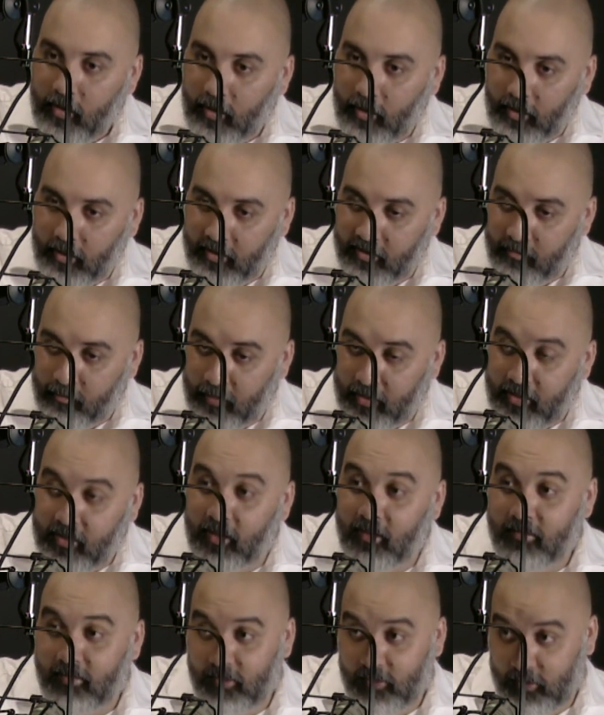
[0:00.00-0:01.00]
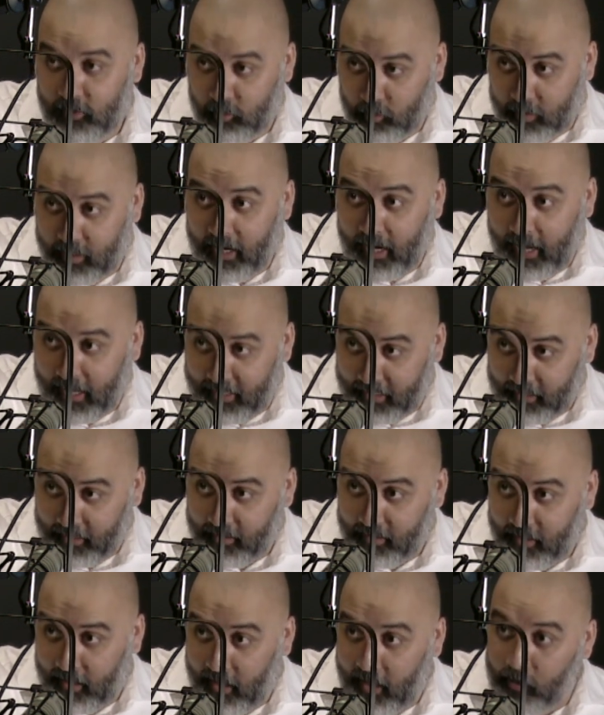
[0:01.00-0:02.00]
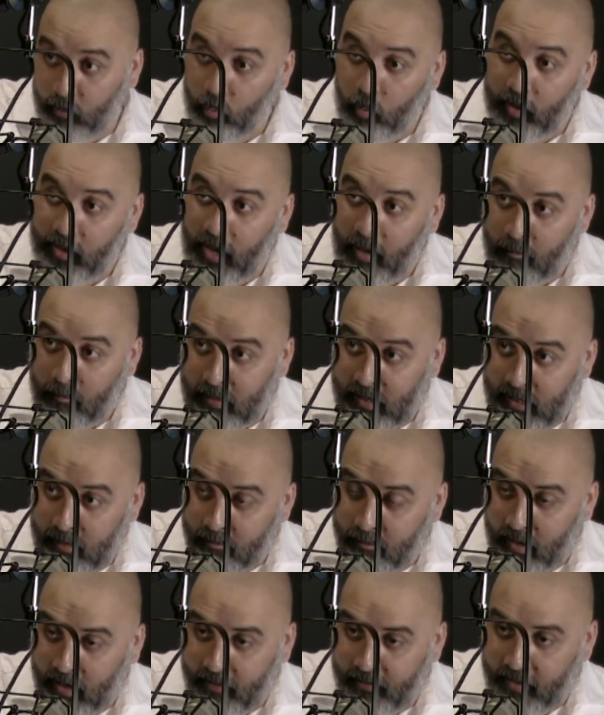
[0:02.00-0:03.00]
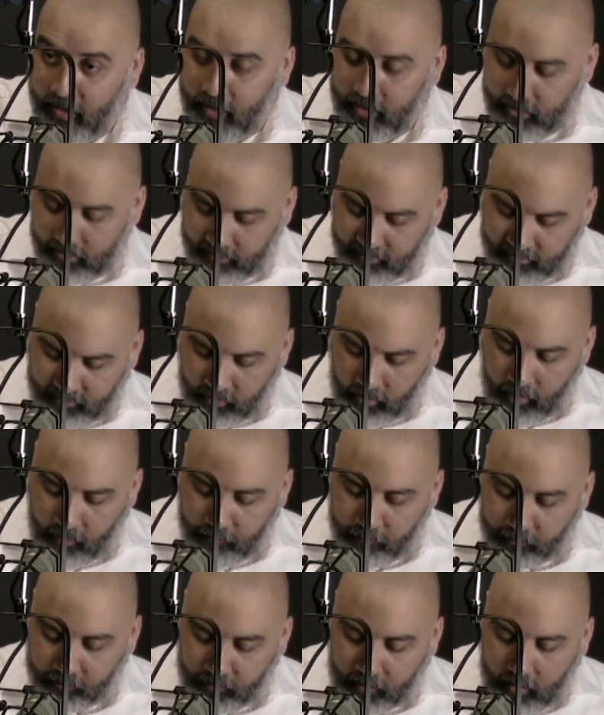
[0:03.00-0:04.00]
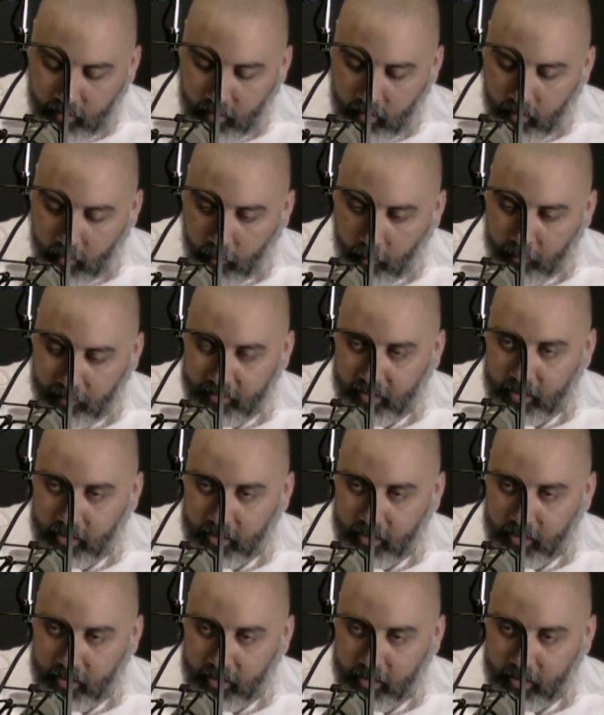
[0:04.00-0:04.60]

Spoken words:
is because you get it. And what I mean by that is the